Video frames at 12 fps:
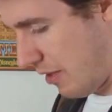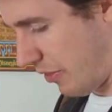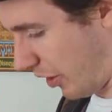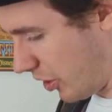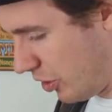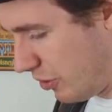
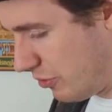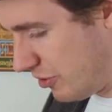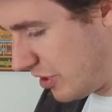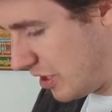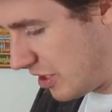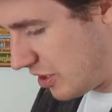The
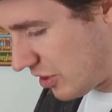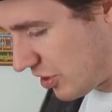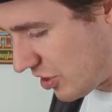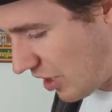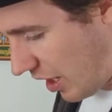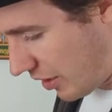canoes
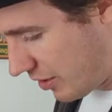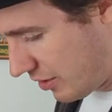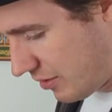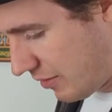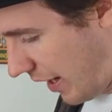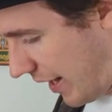suck,
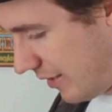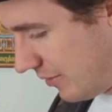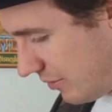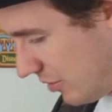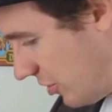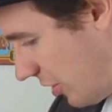
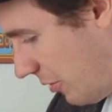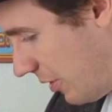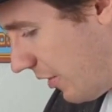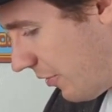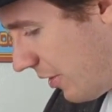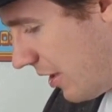and so
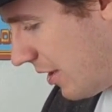does